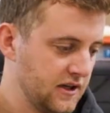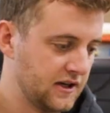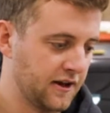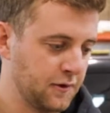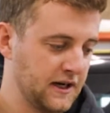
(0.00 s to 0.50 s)

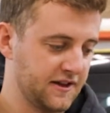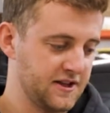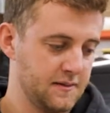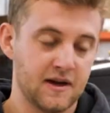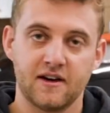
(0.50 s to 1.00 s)
Now that we got
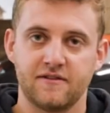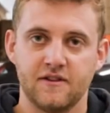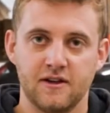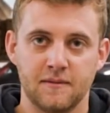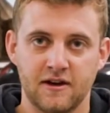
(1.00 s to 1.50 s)
the mounting
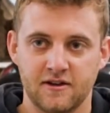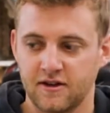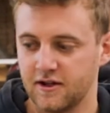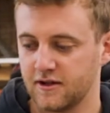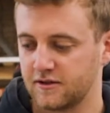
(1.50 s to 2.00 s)
feet mounted to
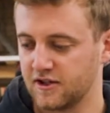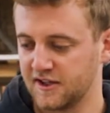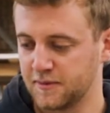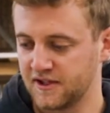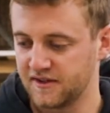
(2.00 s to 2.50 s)
the
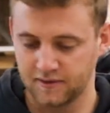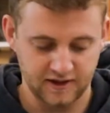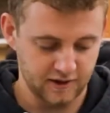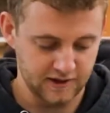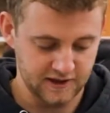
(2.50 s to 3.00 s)
crossbars, we're going
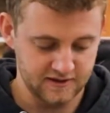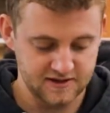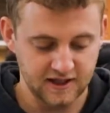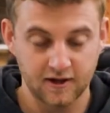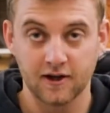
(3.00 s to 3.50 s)
to go ahead and
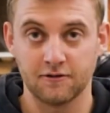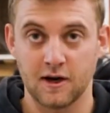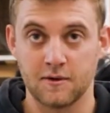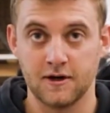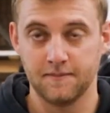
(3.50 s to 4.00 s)
take our
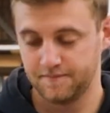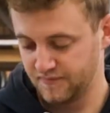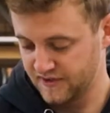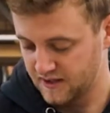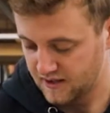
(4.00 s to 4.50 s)
rubber
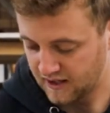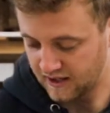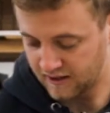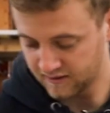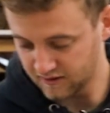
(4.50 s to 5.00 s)

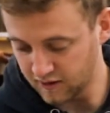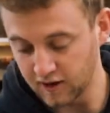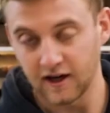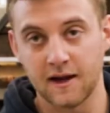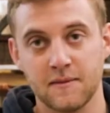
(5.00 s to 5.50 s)
and
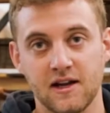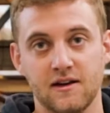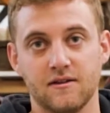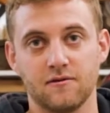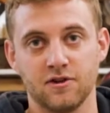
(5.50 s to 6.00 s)
our
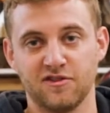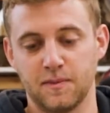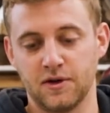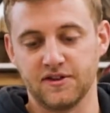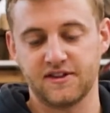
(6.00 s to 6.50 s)
M8 roof
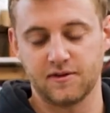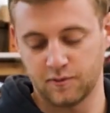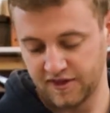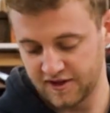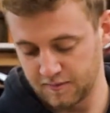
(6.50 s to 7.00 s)
bolts
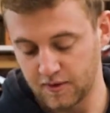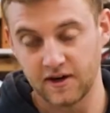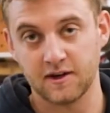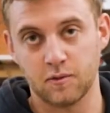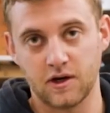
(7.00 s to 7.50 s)
with their
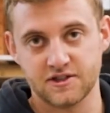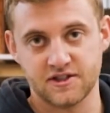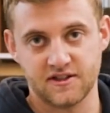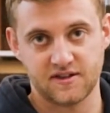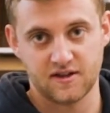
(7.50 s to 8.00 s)
bonded
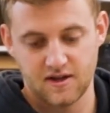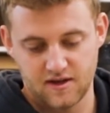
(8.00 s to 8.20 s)
washers.